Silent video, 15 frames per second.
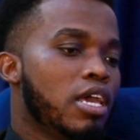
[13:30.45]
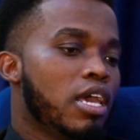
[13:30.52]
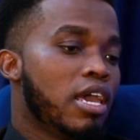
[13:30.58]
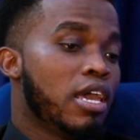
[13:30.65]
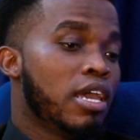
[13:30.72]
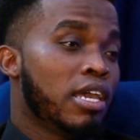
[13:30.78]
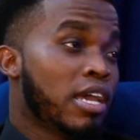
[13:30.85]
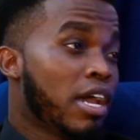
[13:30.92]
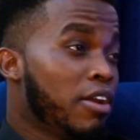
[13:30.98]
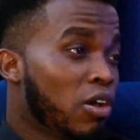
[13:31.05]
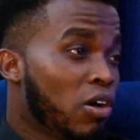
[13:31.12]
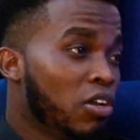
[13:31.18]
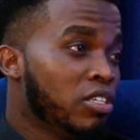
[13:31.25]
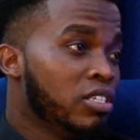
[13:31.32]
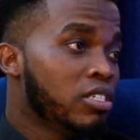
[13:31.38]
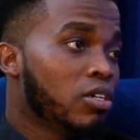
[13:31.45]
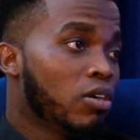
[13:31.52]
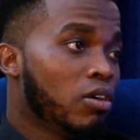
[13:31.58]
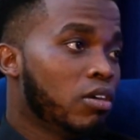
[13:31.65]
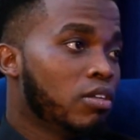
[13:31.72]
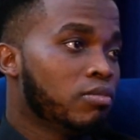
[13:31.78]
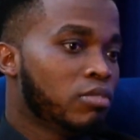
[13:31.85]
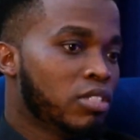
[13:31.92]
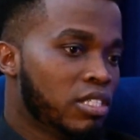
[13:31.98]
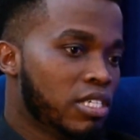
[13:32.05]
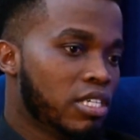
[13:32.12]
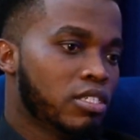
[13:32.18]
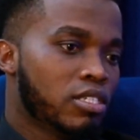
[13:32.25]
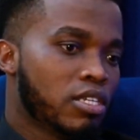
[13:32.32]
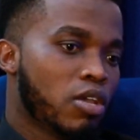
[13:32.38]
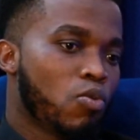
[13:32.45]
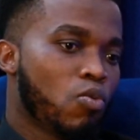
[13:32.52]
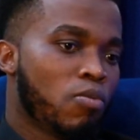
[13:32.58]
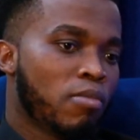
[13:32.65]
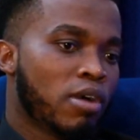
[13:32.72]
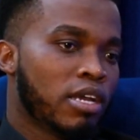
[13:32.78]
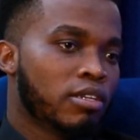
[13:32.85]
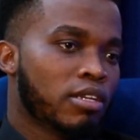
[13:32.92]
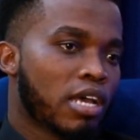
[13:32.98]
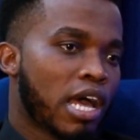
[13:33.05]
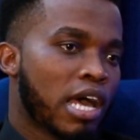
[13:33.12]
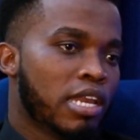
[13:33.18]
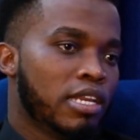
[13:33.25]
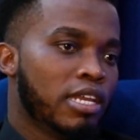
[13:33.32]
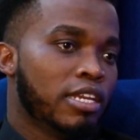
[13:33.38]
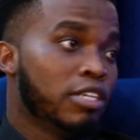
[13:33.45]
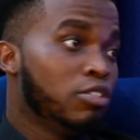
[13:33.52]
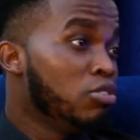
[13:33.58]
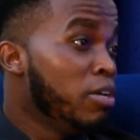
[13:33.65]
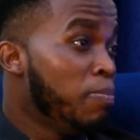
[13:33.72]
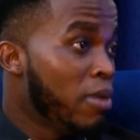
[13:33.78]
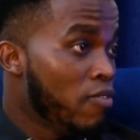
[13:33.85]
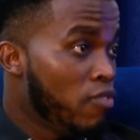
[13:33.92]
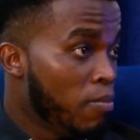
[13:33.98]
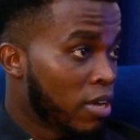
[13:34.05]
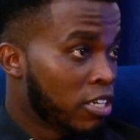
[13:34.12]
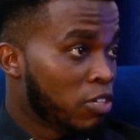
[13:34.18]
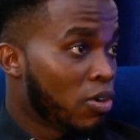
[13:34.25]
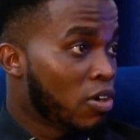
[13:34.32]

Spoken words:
a gynecologist sees a woman and then they do the pelvimetry,